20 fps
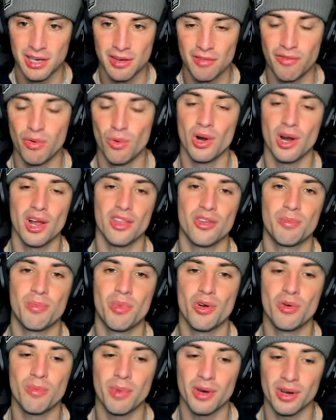Four other
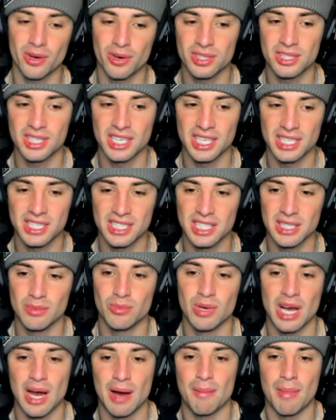Pokemon on today's
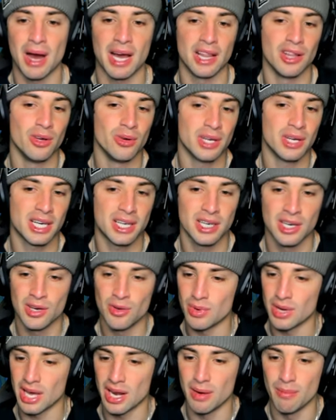team. We got Milotic,
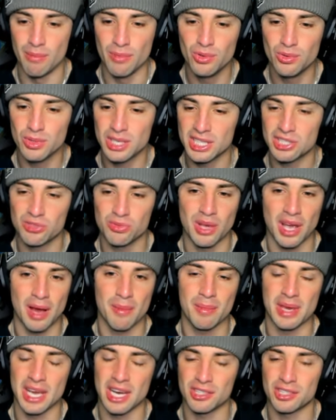we got Amoonguss, we
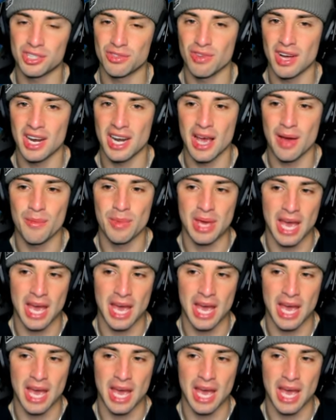got Meowscarada, and we